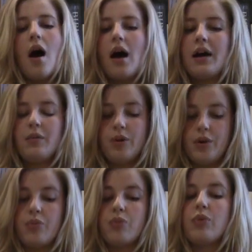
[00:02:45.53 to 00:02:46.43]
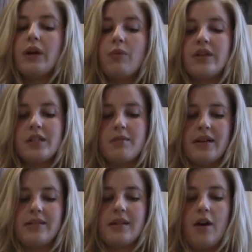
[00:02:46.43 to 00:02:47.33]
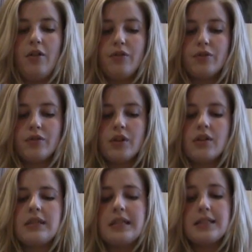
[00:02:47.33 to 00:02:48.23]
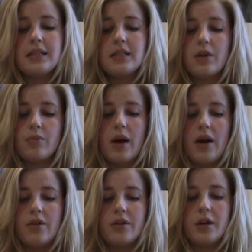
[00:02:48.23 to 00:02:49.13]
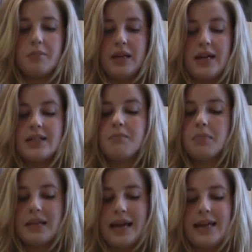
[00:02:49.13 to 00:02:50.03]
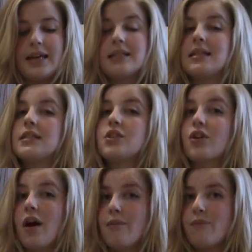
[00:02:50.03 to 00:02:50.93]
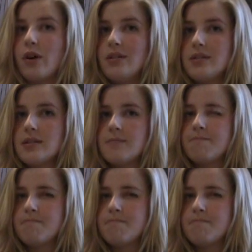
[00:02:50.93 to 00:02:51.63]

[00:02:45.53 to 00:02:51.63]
I would read one to myself. The distance around a planet's blank is its circumference.